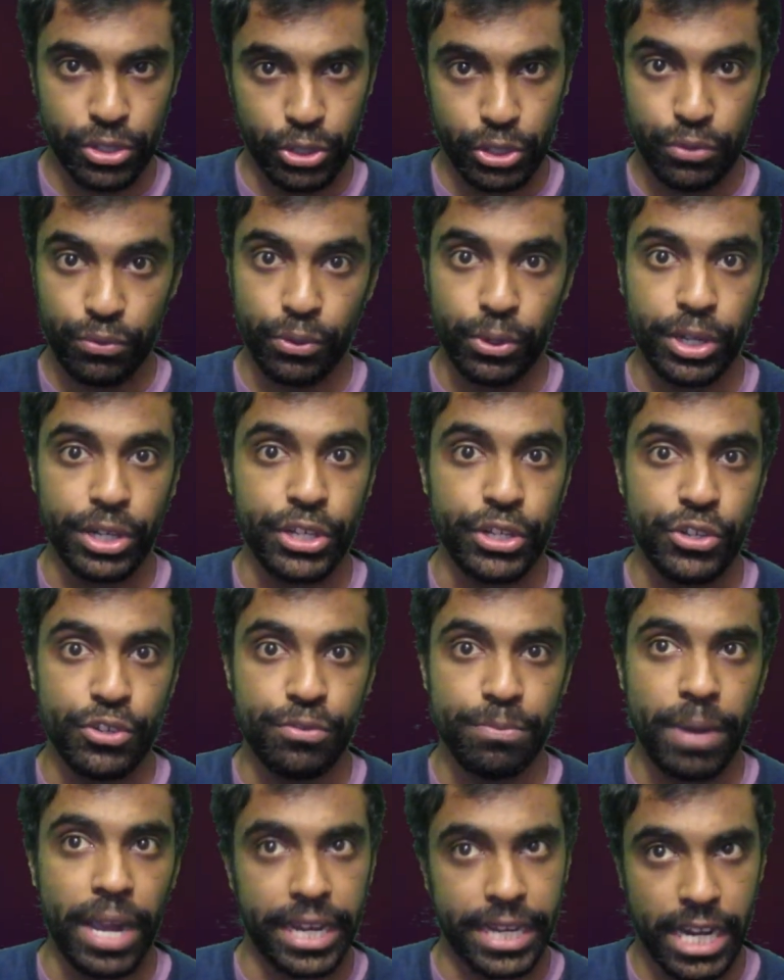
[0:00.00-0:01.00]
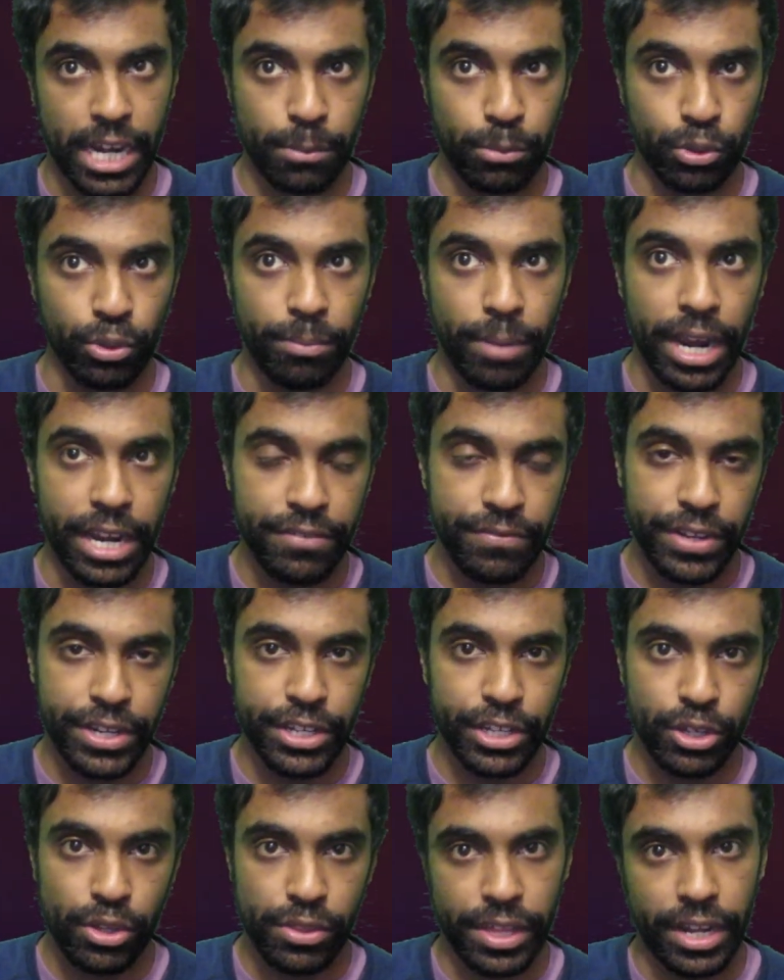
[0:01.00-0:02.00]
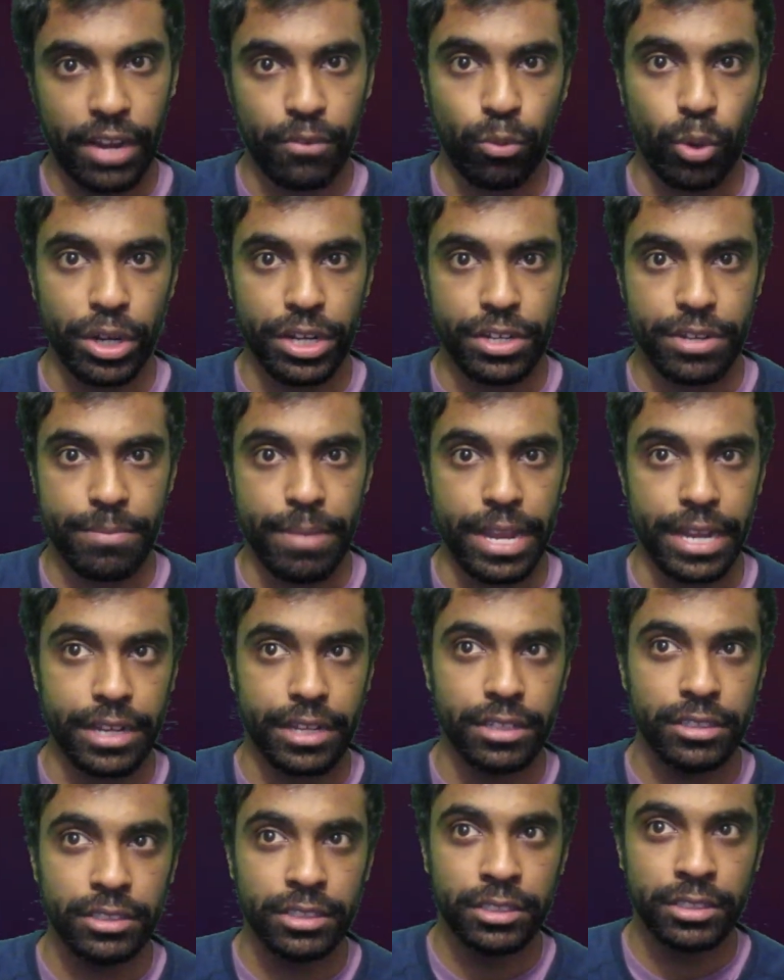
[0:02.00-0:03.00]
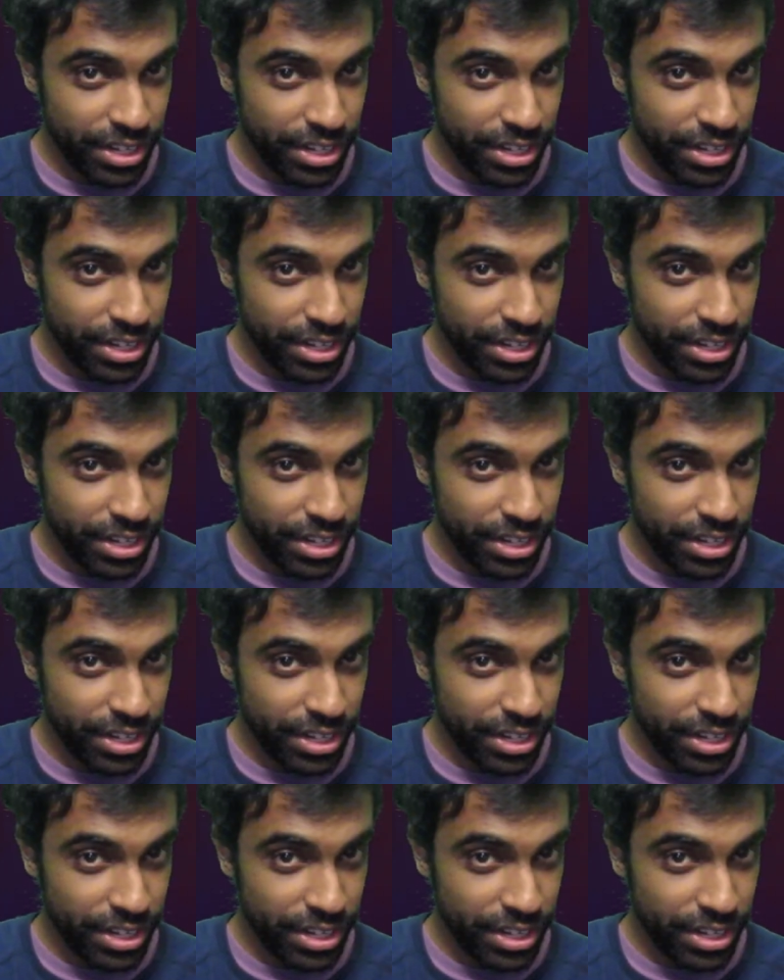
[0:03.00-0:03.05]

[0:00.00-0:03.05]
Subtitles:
research for a new bicameral mind video that I've wanted to make.